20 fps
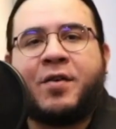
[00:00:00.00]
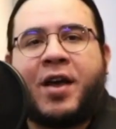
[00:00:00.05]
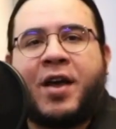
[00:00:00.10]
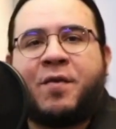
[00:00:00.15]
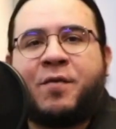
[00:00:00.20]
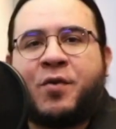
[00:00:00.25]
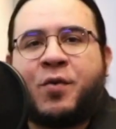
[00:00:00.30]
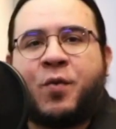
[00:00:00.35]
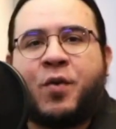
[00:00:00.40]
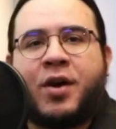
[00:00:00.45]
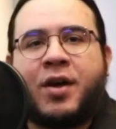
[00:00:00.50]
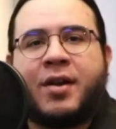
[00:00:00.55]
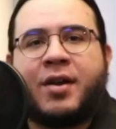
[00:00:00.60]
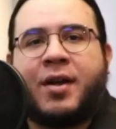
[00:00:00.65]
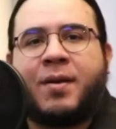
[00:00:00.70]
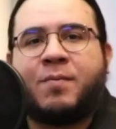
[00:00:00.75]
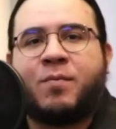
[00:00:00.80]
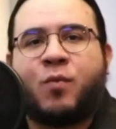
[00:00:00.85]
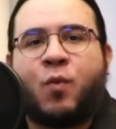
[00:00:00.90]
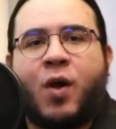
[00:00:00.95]
everyone
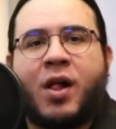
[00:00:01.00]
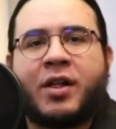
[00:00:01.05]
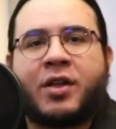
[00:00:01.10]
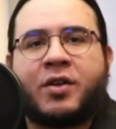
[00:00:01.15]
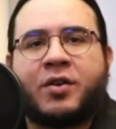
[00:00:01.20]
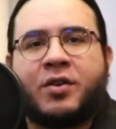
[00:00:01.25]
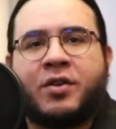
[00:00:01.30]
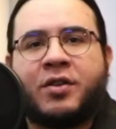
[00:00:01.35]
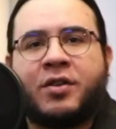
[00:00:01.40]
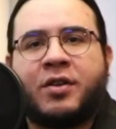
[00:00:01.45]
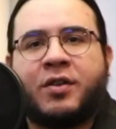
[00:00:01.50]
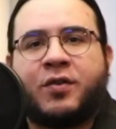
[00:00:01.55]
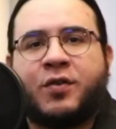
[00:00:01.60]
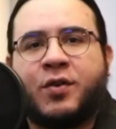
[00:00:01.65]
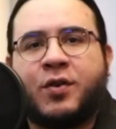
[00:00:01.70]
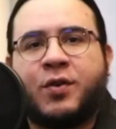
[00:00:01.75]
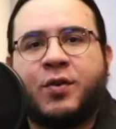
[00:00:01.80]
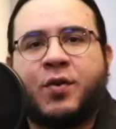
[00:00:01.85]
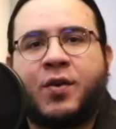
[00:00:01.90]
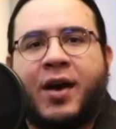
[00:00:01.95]
and welcome
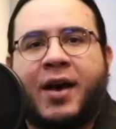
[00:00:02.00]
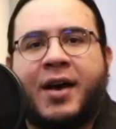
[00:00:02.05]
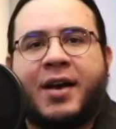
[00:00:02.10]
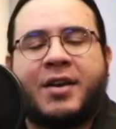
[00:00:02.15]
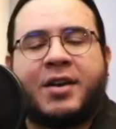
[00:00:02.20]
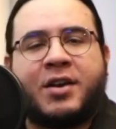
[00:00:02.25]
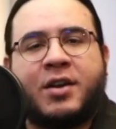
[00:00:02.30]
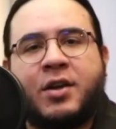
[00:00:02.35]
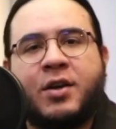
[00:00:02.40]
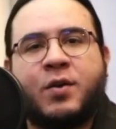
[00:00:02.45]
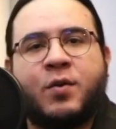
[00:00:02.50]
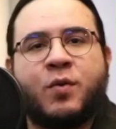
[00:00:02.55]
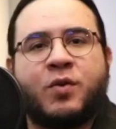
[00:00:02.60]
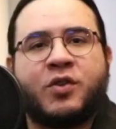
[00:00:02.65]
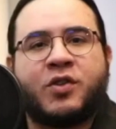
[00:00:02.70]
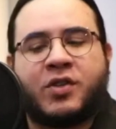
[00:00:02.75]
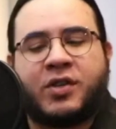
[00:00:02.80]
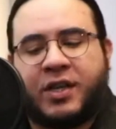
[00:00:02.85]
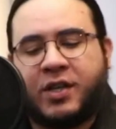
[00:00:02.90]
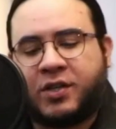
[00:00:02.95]
to a new
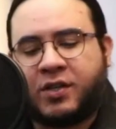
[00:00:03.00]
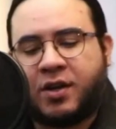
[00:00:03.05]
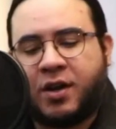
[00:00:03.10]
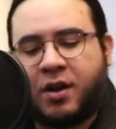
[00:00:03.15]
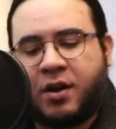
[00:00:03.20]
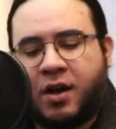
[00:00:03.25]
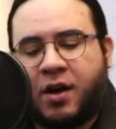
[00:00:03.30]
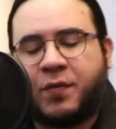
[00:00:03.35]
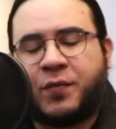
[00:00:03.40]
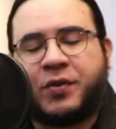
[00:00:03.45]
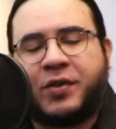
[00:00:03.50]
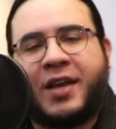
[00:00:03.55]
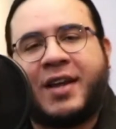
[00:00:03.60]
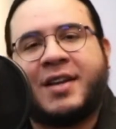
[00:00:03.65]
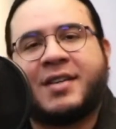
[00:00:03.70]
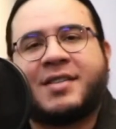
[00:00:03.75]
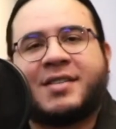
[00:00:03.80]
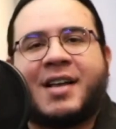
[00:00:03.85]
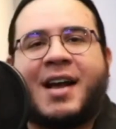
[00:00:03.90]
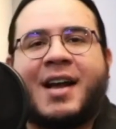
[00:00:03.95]
season of
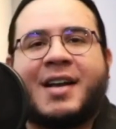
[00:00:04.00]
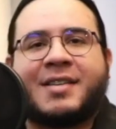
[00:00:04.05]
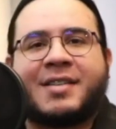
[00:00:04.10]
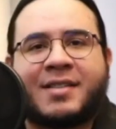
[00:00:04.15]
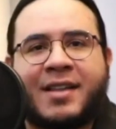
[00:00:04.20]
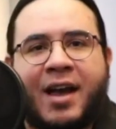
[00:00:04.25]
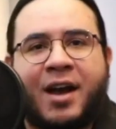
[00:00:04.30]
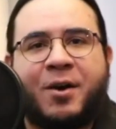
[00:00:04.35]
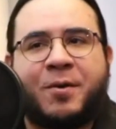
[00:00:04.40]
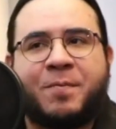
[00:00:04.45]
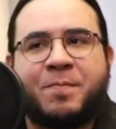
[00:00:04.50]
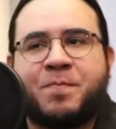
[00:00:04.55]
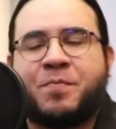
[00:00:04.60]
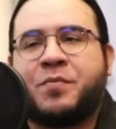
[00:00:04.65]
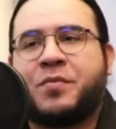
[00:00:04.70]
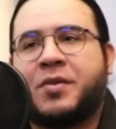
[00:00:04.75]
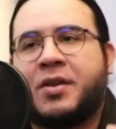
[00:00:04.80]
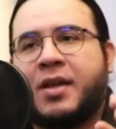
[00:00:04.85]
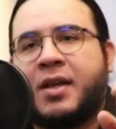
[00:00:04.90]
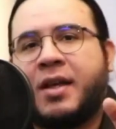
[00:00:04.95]
Data Science Now.
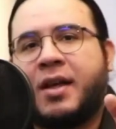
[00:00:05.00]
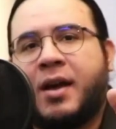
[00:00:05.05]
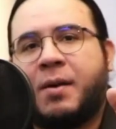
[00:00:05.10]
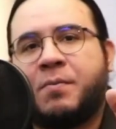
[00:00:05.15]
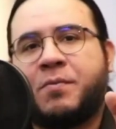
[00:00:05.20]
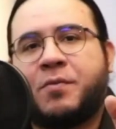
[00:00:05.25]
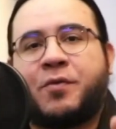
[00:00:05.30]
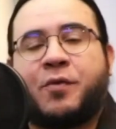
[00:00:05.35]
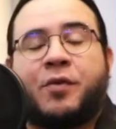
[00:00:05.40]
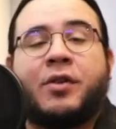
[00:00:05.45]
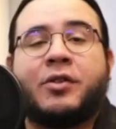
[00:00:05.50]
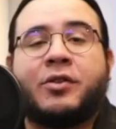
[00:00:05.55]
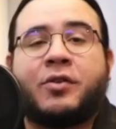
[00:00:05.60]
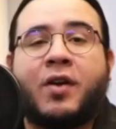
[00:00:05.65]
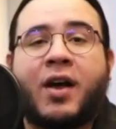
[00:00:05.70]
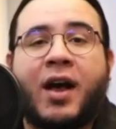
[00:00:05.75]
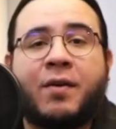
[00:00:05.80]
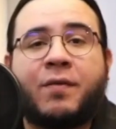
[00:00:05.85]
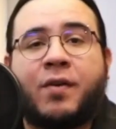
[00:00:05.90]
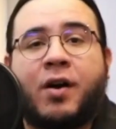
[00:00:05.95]
I'm thrilled to
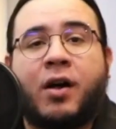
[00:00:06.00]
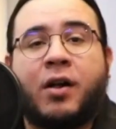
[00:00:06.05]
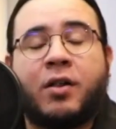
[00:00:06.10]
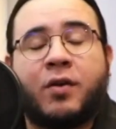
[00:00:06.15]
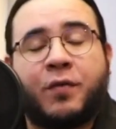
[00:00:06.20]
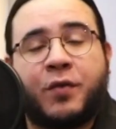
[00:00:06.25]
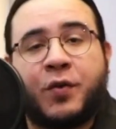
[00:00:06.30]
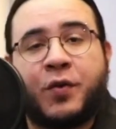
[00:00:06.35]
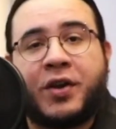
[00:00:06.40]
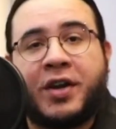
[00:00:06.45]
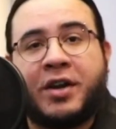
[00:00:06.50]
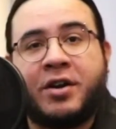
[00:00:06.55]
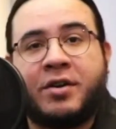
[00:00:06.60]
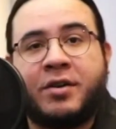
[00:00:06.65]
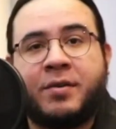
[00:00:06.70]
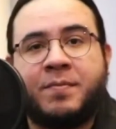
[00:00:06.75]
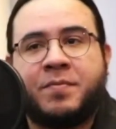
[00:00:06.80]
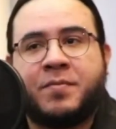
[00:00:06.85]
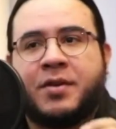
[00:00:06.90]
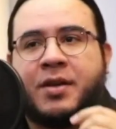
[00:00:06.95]
have all of you
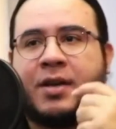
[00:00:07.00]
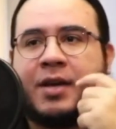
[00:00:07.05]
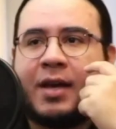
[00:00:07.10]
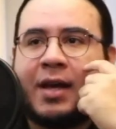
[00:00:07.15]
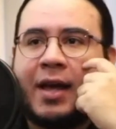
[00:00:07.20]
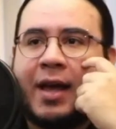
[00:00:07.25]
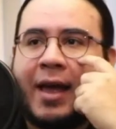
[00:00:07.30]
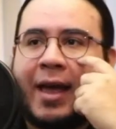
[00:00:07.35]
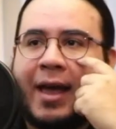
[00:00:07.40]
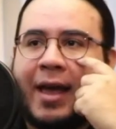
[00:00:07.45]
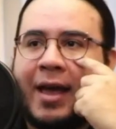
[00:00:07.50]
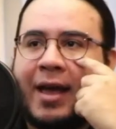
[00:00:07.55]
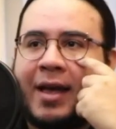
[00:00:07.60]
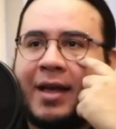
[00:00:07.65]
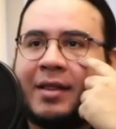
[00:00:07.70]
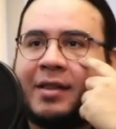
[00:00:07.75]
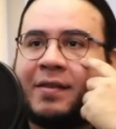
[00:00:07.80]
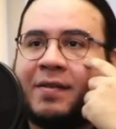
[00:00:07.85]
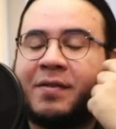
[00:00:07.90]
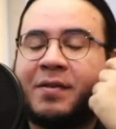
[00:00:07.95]
here,
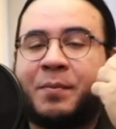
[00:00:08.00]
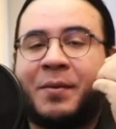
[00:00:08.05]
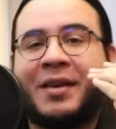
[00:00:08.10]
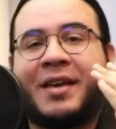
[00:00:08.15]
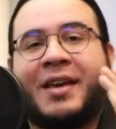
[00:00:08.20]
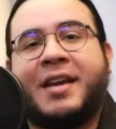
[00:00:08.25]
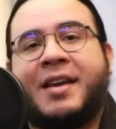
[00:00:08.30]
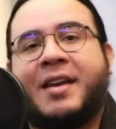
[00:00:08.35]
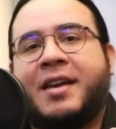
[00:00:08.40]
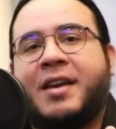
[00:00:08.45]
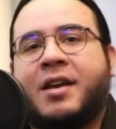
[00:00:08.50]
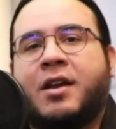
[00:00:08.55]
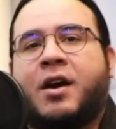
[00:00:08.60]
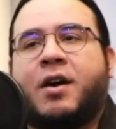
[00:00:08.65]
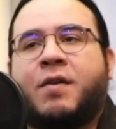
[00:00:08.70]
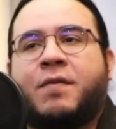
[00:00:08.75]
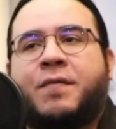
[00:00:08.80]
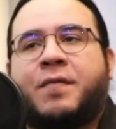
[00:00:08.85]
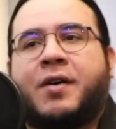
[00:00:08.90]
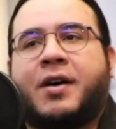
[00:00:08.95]
and this is the beginning
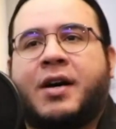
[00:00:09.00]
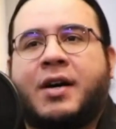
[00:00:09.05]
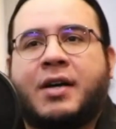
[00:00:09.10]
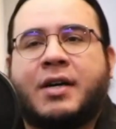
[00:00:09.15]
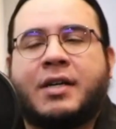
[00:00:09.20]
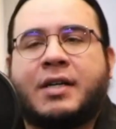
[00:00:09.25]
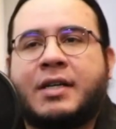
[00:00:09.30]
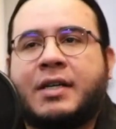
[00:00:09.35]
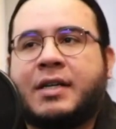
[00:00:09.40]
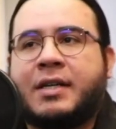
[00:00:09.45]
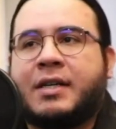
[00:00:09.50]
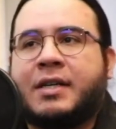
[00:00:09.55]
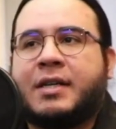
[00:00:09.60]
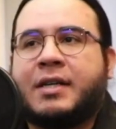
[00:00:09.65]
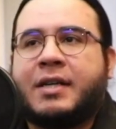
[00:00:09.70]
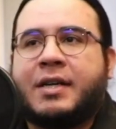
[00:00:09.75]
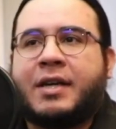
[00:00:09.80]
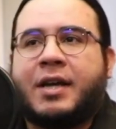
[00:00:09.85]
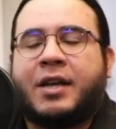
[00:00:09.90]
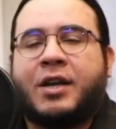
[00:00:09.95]
of a
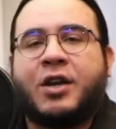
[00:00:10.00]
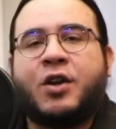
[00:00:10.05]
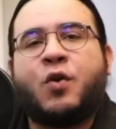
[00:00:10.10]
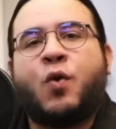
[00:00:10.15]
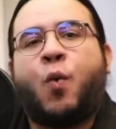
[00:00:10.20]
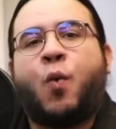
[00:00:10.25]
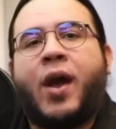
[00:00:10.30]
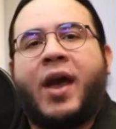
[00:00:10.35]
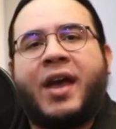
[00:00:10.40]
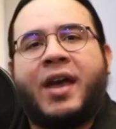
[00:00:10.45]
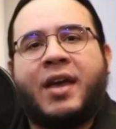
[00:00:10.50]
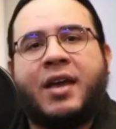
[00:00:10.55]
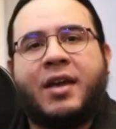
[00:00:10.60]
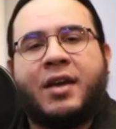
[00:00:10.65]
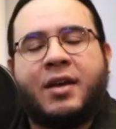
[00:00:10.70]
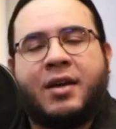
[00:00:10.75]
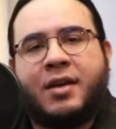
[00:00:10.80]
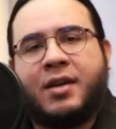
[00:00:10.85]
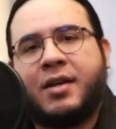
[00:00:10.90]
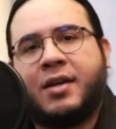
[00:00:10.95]
new
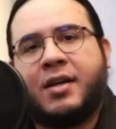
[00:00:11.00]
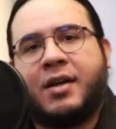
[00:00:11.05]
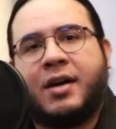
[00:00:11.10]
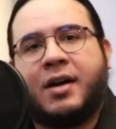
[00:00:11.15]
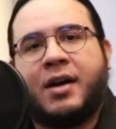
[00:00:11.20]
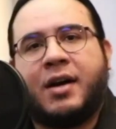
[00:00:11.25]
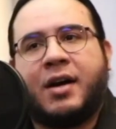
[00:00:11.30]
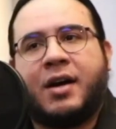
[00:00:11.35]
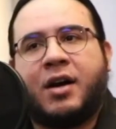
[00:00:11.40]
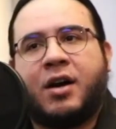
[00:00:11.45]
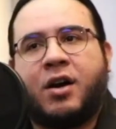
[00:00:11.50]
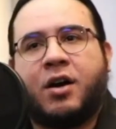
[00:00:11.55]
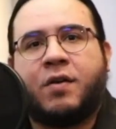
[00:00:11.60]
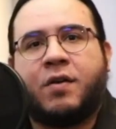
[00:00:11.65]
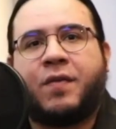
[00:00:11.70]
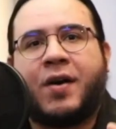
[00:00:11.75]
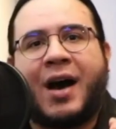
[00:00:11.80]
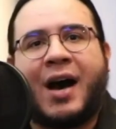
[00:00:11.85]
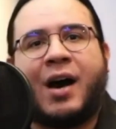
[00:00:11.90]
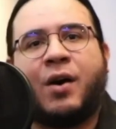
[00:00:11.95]
way
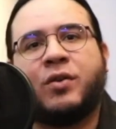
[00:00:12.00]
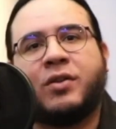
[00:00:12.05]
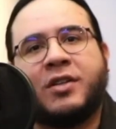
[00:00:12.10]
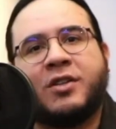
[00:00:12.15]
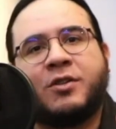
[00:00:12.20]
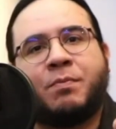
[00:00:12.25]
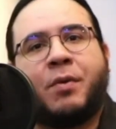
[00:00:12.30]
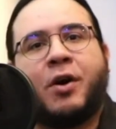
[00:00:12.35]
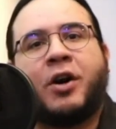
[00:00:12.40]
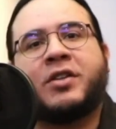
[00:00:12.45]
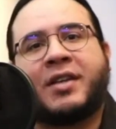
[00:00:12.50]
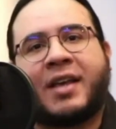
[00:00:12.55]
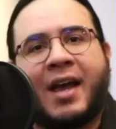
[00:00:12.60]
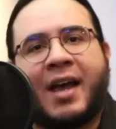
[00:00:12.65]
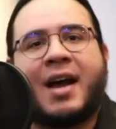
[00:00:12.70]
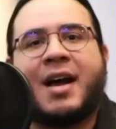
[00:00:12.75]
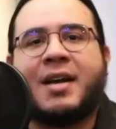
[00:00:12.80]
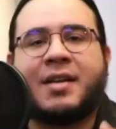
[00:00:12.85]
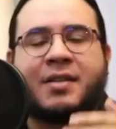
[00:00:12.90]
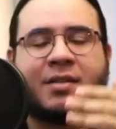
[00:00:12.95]
of how this
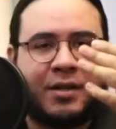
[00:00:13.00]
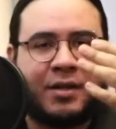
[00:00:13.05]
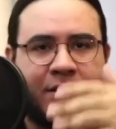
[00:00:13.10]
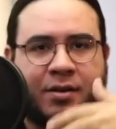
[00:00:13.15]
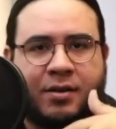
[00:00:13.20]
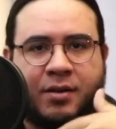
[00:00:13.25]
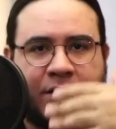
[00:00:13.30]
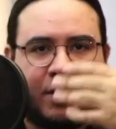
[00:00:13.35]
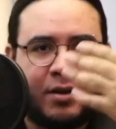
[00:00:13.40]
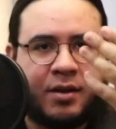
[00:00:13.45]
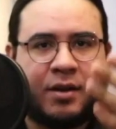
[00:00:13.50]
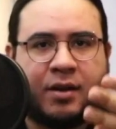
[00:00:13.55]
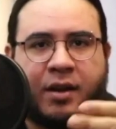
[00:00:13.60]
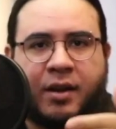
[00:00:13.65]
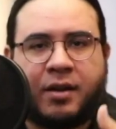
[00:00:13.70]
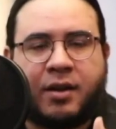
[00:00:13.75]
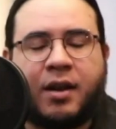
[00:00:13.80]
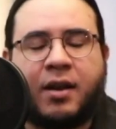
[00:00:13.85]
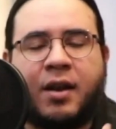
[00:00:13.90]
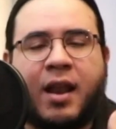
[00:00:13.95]
podcast
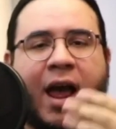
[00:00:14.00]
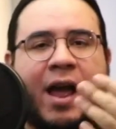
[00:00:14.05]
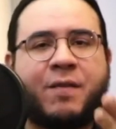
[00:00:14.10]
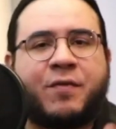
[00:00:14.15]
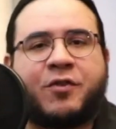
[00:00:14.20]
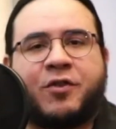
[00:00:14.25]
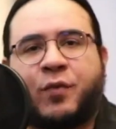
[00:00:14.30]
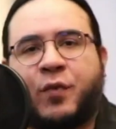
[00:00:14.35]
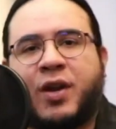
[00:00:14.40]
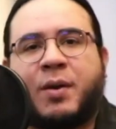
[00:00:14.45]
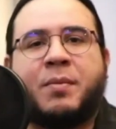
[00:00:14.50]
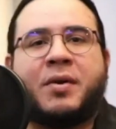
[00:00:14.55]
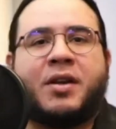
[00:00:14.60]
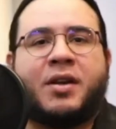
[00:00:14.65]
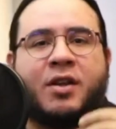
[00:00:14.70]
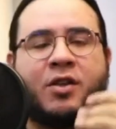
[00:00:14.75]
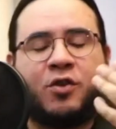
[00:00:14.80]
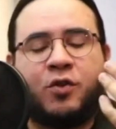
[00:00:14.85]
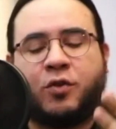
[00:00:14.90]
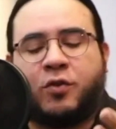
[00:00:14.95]
and live
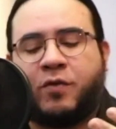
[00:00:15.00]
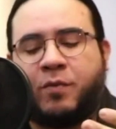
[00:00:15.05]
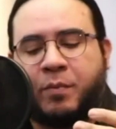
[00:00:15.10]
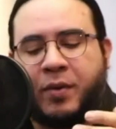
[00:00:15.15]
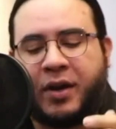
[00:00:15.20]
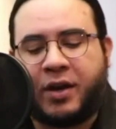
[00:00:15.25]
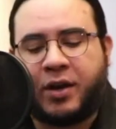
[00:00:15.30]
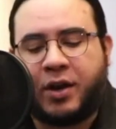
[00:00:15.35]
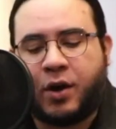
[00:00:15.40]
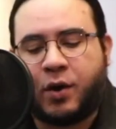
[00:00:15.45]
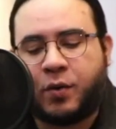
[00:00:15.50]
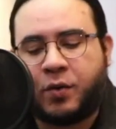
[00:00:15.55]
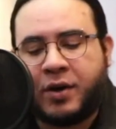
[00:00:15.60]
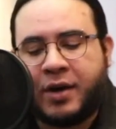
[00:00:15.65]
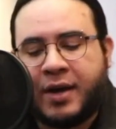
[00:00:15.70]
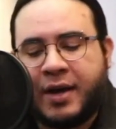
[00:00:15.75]
streaming and YouTube video